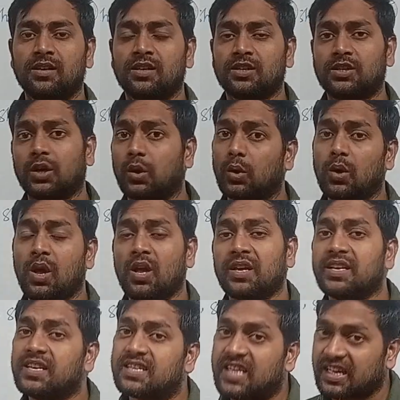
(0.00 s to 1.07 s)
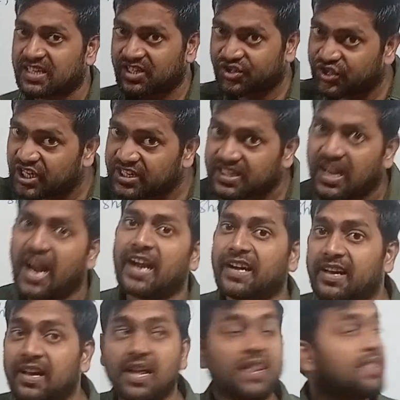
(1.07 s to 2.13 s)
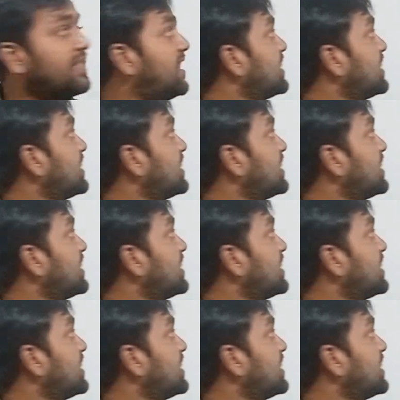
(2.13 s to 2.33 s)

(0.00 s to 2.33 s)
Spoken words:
So is that stress and